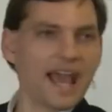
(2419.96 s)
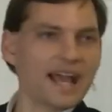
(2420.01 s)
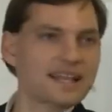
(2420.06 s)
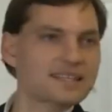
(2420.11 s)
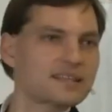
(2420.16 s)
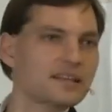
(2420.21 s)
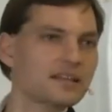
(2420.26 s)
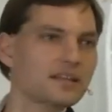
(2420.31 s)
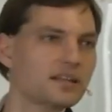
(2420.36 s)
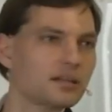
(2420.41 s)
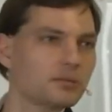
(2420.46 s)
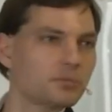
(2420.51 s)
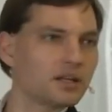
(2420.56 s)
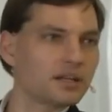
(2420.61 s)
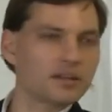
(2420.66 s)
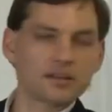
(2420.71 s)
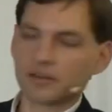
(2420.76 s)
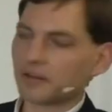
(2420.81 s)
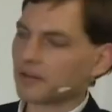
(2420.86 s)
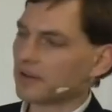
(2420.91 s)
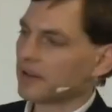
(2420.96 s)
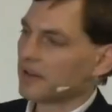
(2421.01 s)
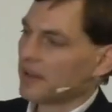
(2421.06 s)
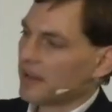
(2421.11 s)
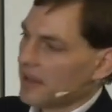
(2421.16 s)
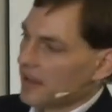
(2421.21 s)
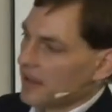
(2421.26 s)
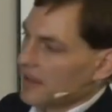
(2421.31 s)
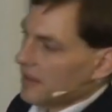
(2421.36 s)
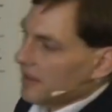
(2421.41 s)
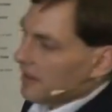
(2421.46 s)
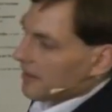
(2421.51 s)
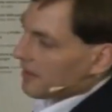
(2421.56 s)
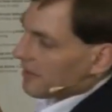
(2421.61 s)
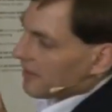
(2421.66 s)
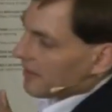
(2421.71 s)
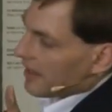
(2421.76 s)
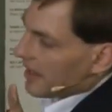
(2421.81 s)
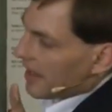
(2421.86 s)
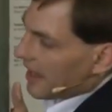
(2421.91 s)
x a little bit.
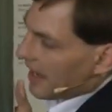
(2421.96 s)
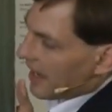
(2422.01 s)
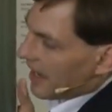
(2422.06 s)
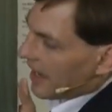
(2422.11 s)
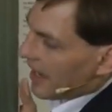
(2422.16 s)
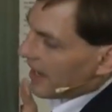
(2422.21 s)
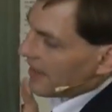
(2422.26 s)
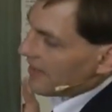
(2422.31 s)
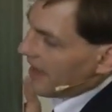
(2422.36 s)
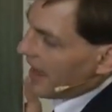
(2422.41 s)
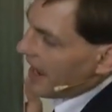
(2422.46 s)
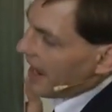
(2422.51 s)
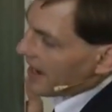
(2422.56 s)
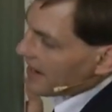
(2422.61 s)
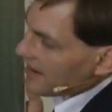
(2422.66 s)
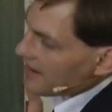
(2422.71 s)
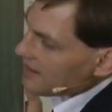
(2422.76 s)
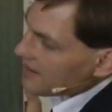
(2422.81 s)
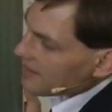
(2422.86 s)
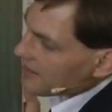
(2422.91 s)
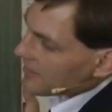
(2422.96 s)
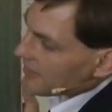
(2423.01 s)
And then,